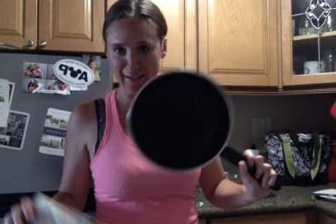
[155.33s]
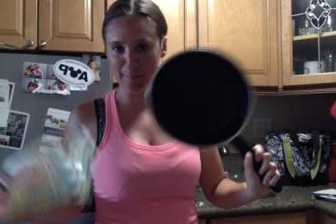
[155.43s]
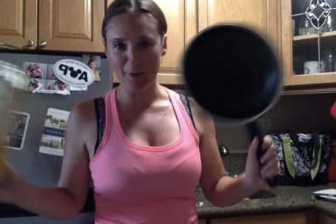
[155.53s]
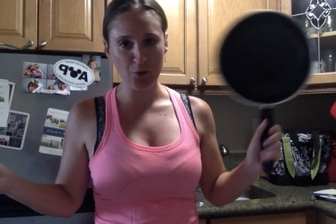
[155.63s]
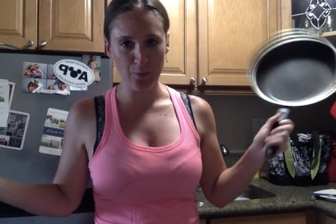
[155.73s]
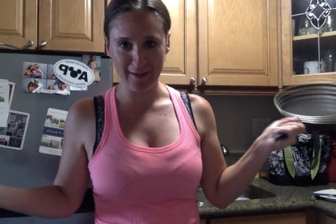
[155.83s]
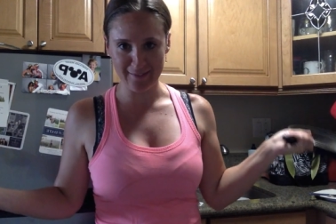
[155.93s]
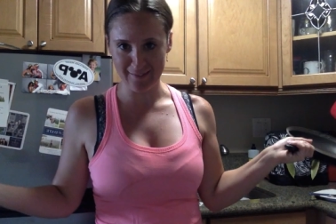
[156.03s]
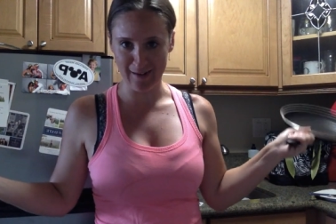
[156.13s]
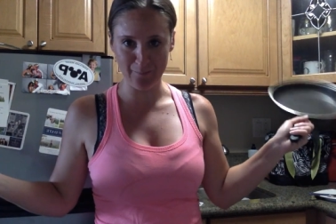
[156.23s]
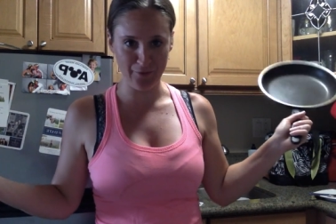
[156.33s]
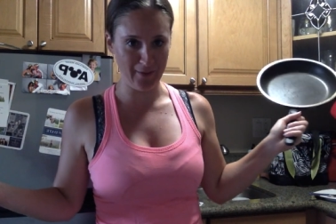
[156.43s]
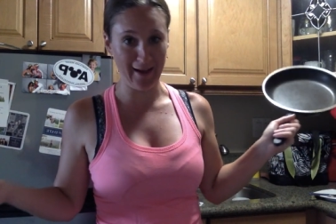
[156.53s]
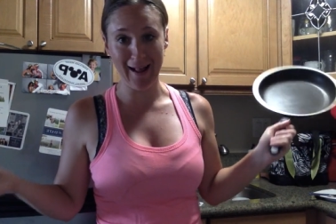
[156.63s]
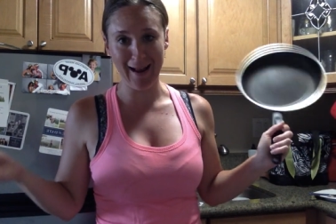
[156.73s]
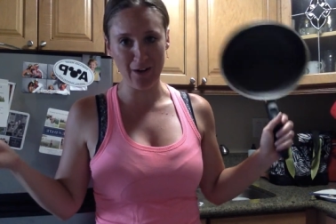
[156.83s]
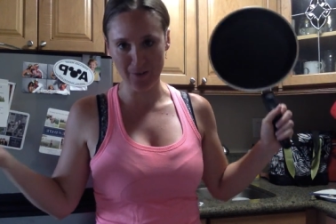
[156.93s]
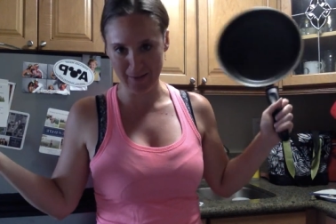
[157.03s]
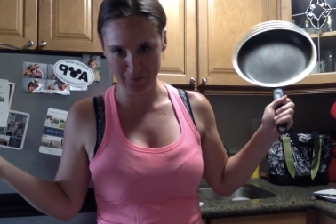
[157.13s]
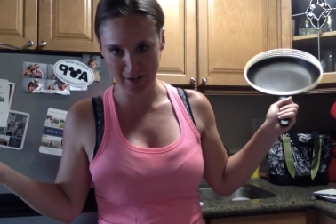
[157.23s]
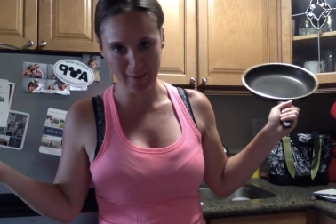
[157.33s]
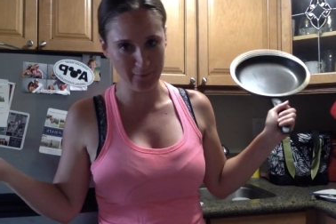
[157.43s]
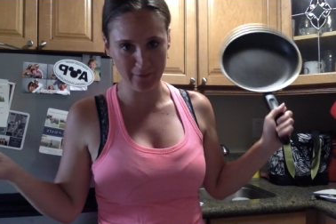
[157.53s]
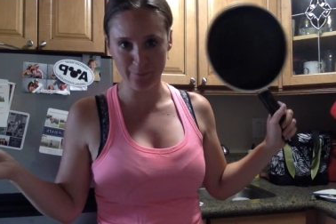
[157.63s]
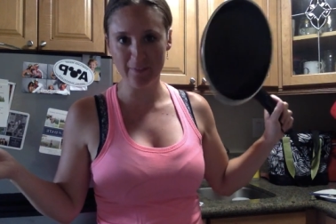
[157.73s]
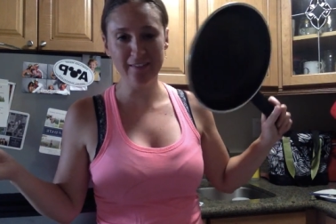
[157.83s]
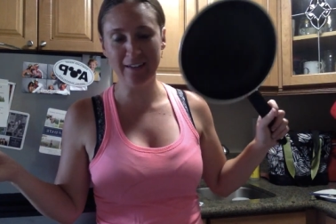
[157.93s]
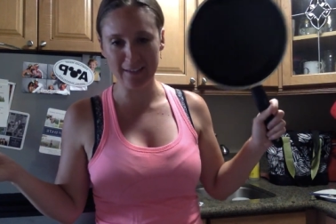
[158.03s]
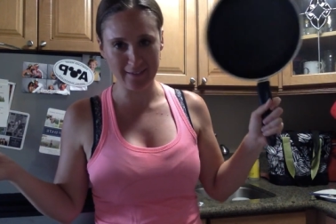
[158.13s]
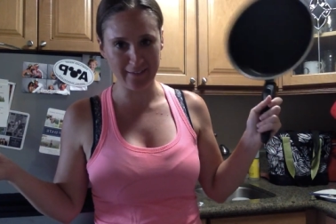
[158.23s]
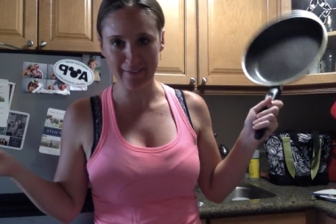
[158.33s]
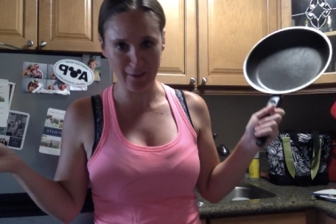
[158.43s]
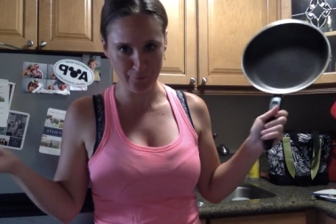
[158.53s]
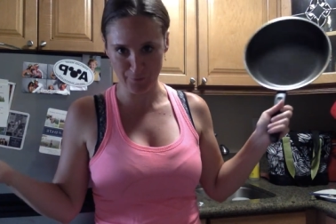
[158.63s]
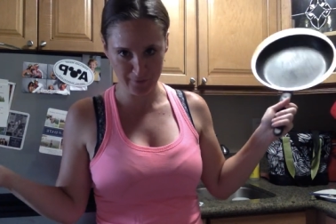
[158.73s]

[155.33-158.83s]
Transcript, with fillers: thing, but who has time for that? I don't have time to skillet a thing for